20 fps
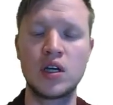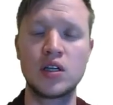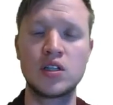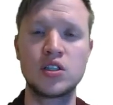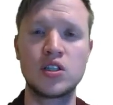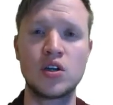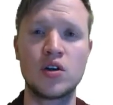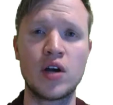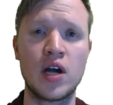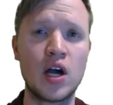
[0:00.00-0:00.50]

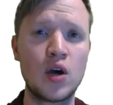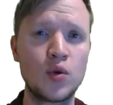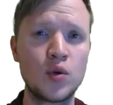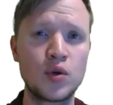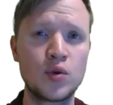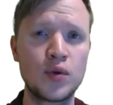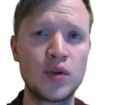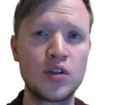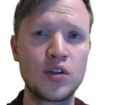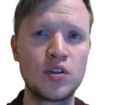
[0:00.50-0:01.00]
So how
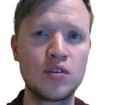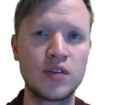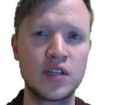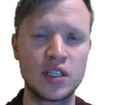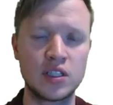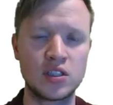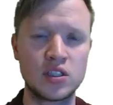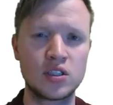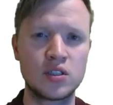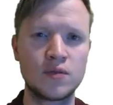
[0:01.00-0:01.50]
would we do
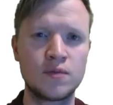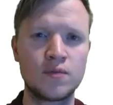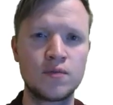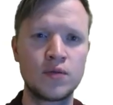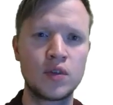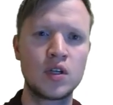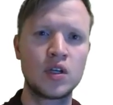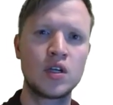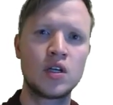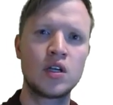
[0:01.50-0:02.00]
this?
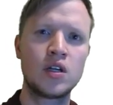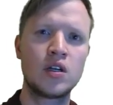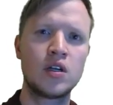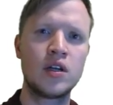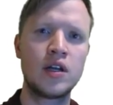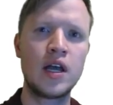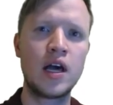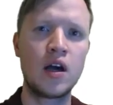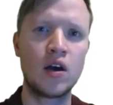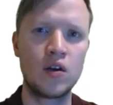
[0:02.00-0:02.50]

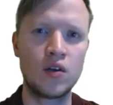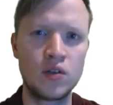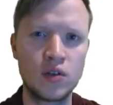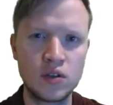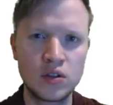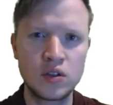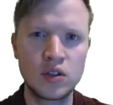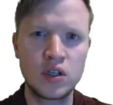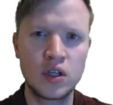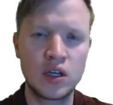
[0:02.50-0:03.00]
Now,
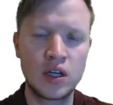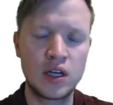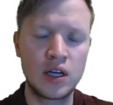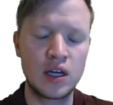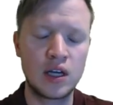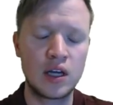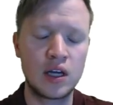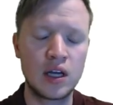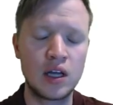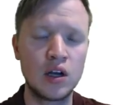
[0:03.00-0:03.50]

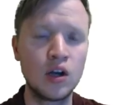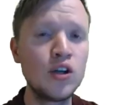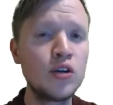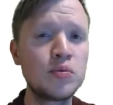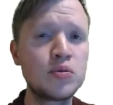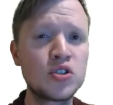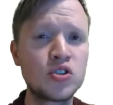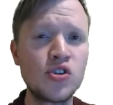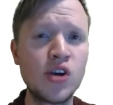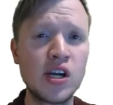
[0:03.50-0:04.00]
a
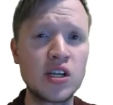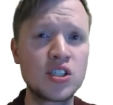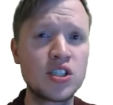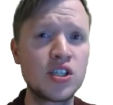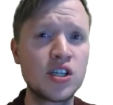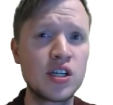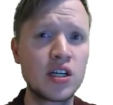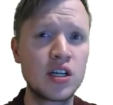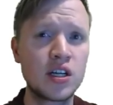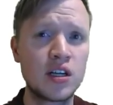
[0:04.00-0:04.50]
loop
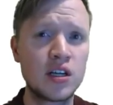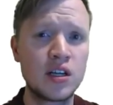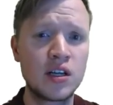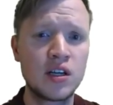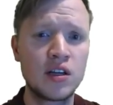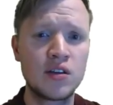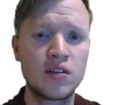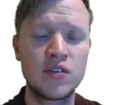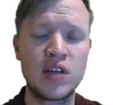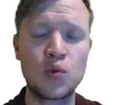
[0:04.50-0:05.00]
structure
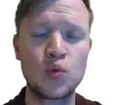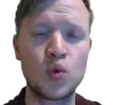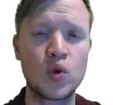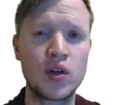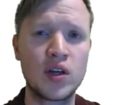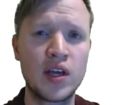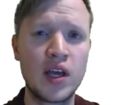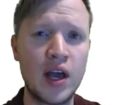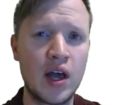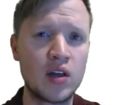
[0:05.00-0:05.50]
that
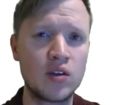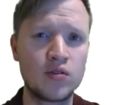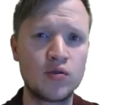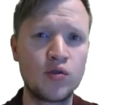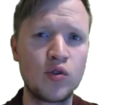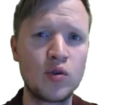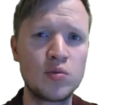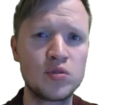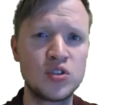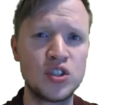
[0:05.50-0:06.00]
will count
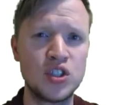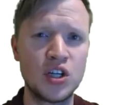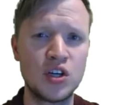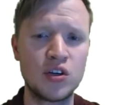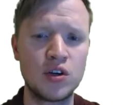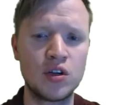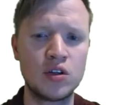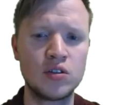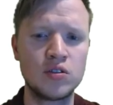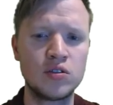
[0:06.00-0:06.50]
from
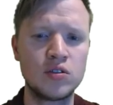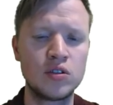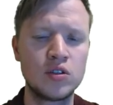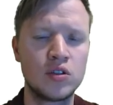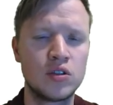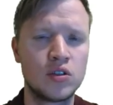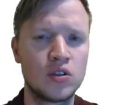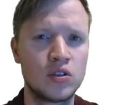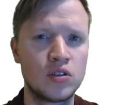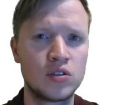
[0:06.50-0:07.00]
0
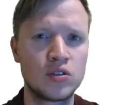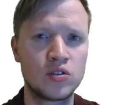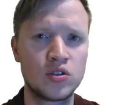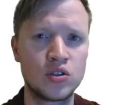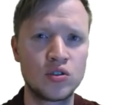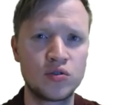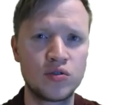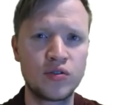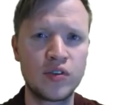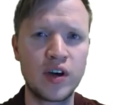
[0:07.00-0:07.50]

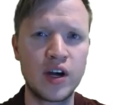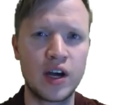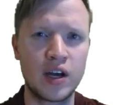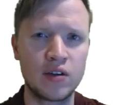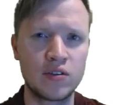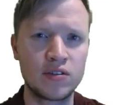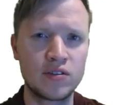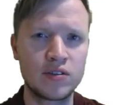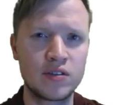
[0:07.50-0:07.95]
to 5.